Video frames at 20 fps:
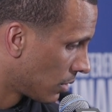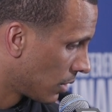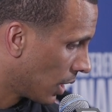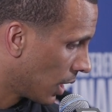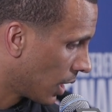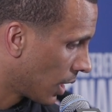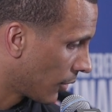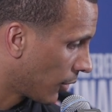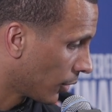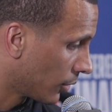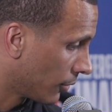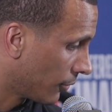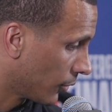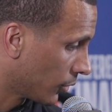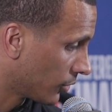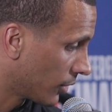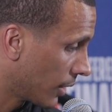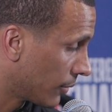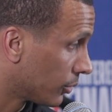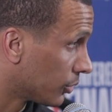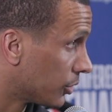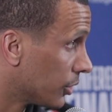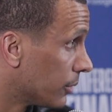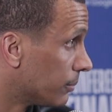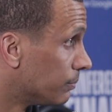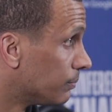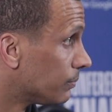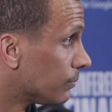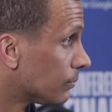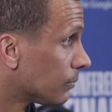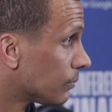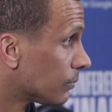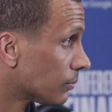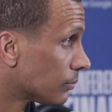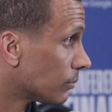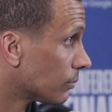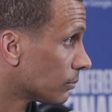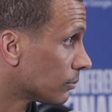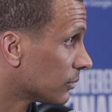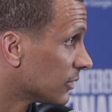I thought the first half was good.
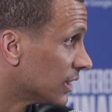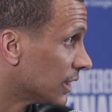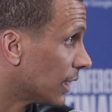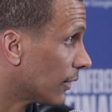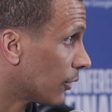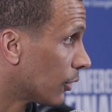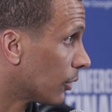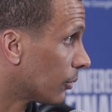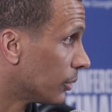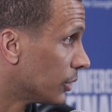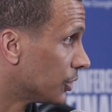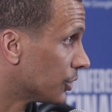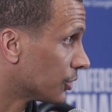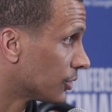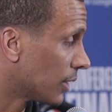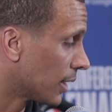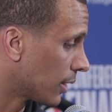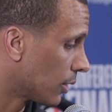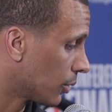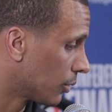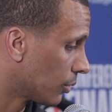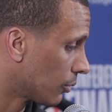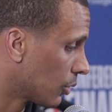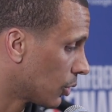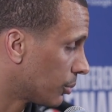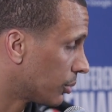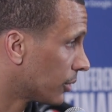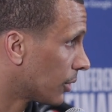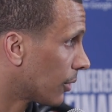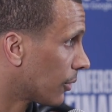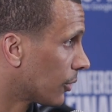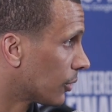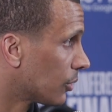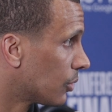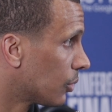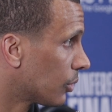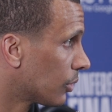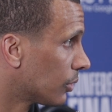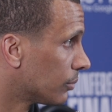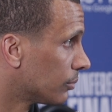And I thought we'd just let go of the rope in the third
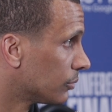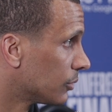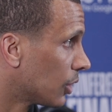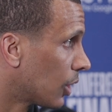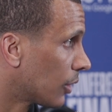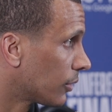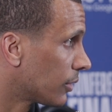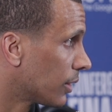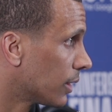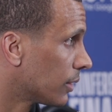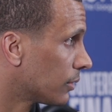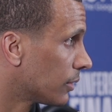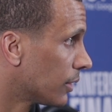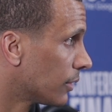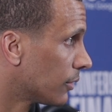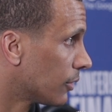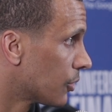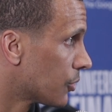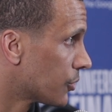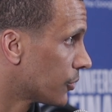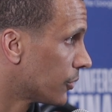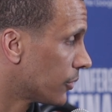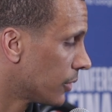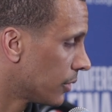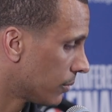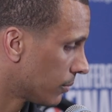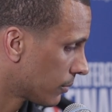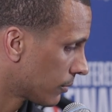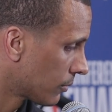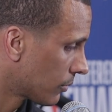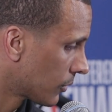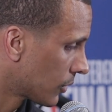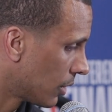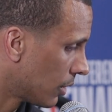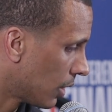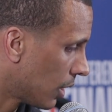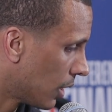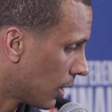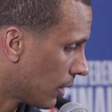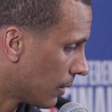quarter. Lost that sense of urgency.
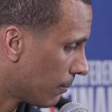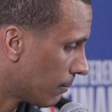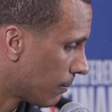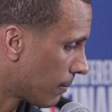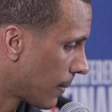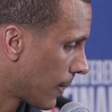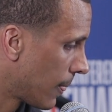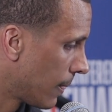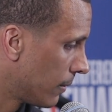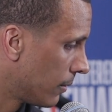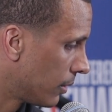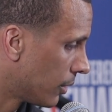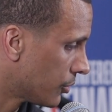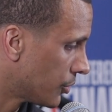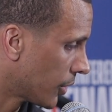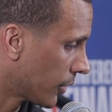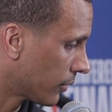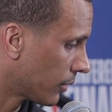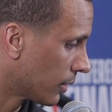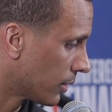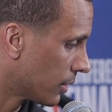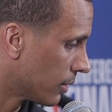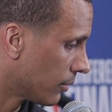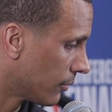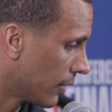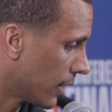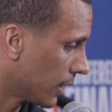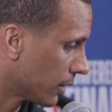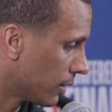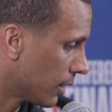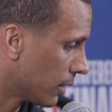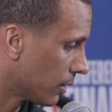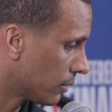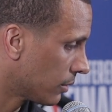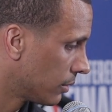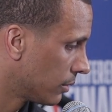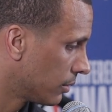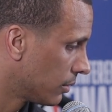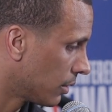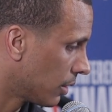Adjusting to the fact that
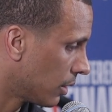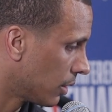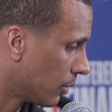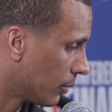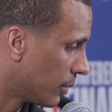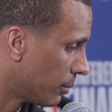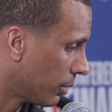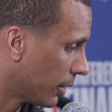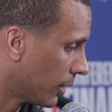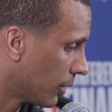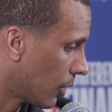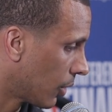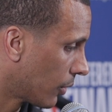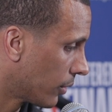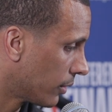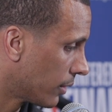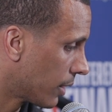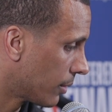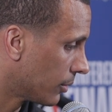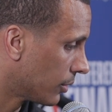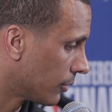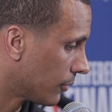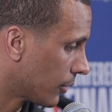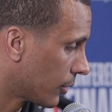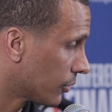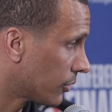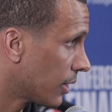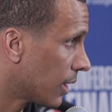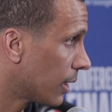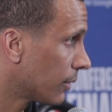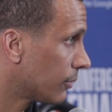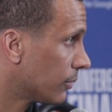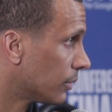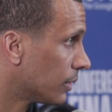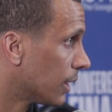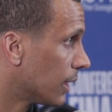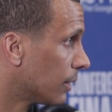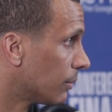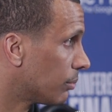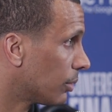we played harder than them in the first half
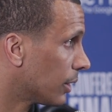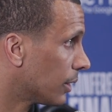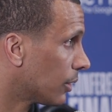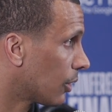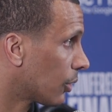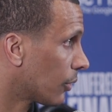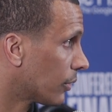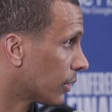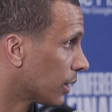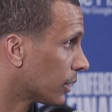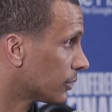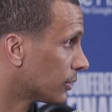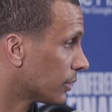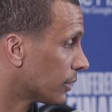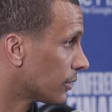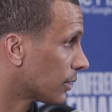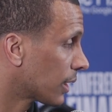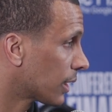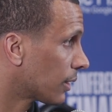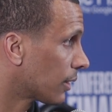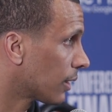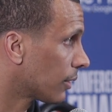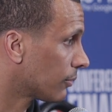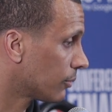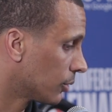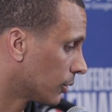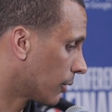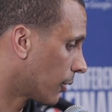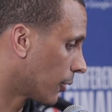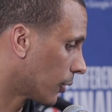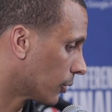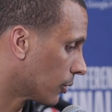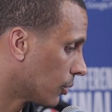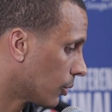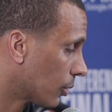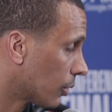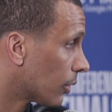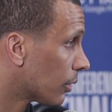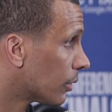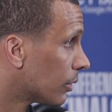and they played harder than us in the second half, but third
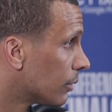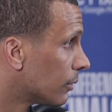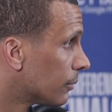quarter.